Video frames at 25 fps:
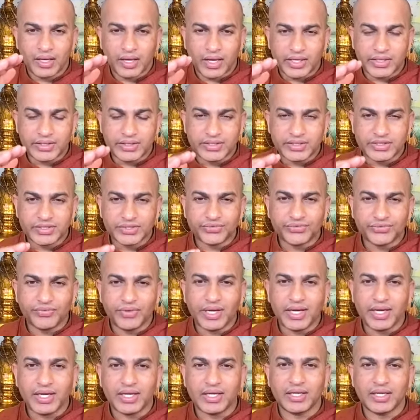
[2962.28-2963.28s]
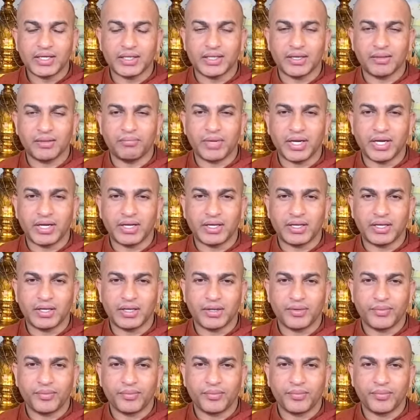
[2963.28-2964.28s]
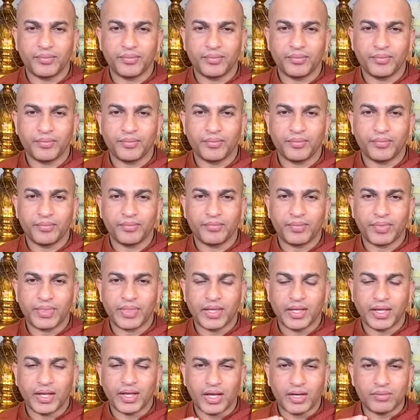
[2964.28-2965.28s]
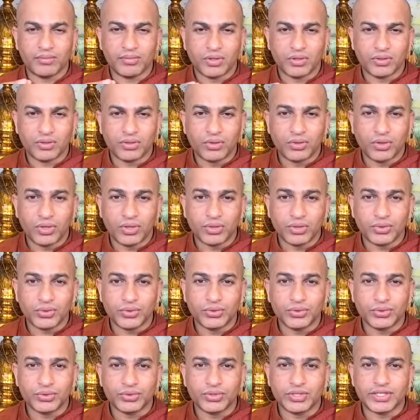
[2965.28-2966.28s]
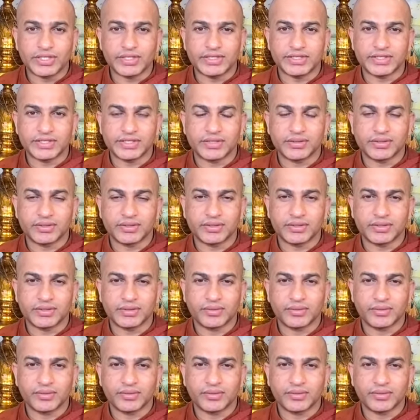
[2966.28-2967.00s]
I just wait a little bit. I'm not going to do this.